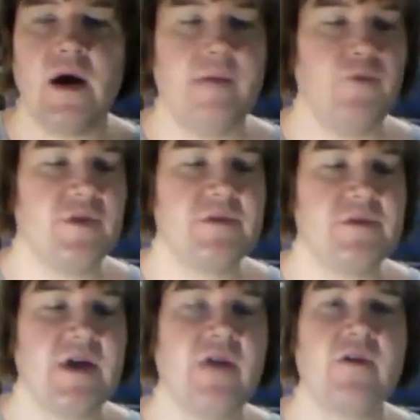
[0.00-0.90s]
put them
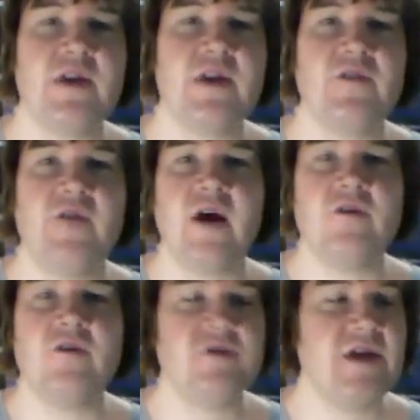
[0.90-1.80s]
together in these
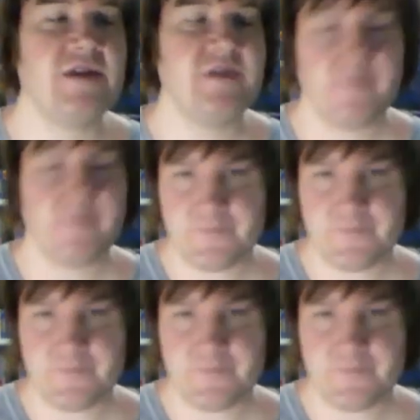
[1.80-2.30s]
value sets,